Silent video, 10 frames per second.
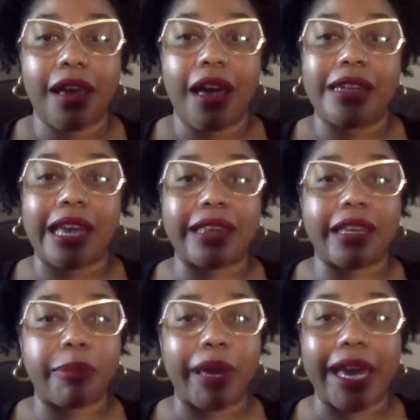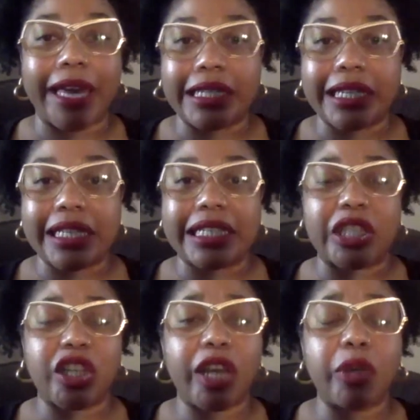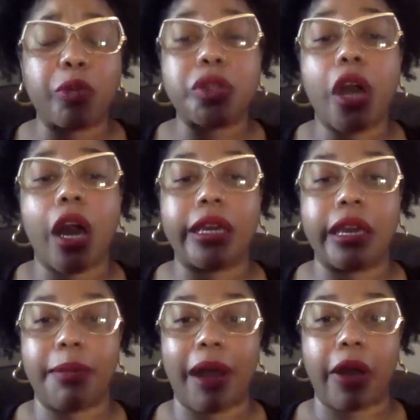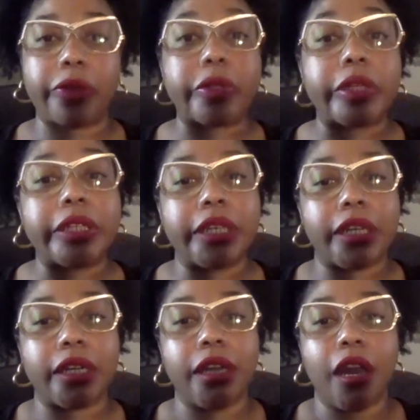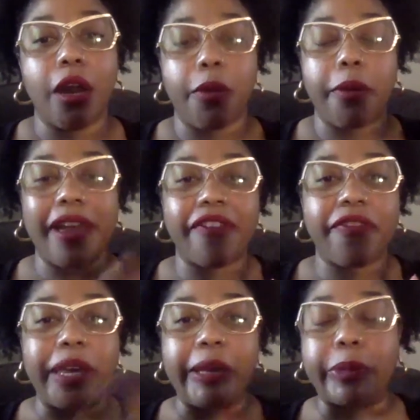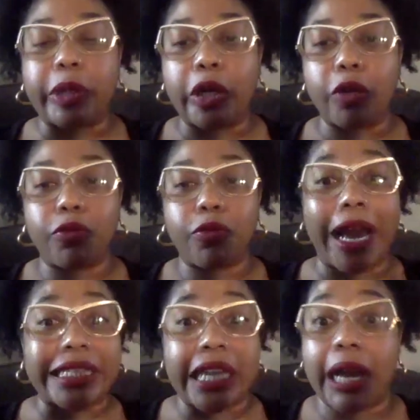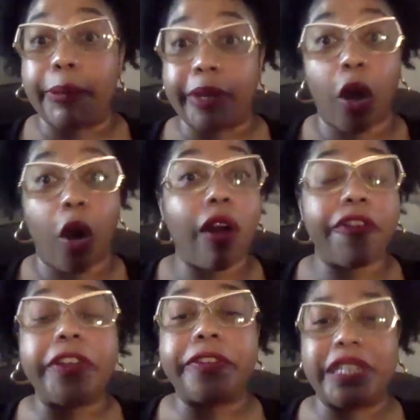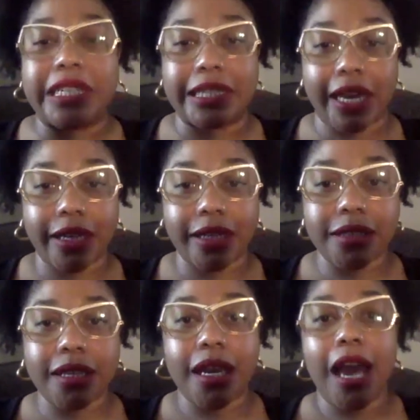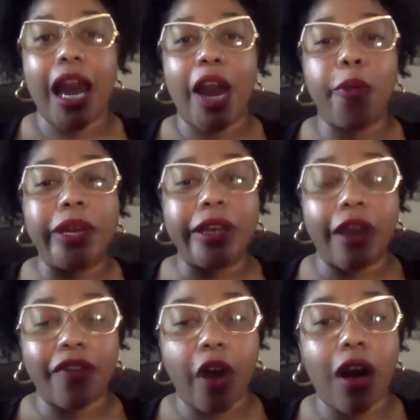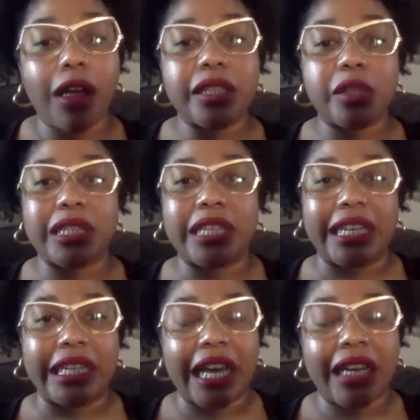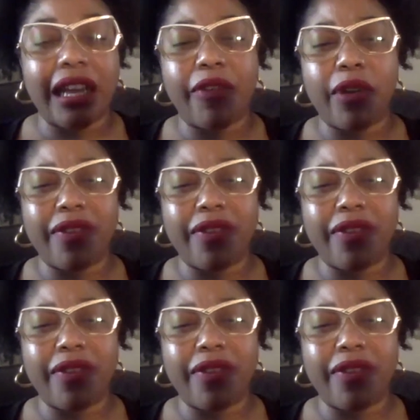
like the panelists and Jane were talking about earlier, where we have people rising up in all 50 states. And we have also seen a level of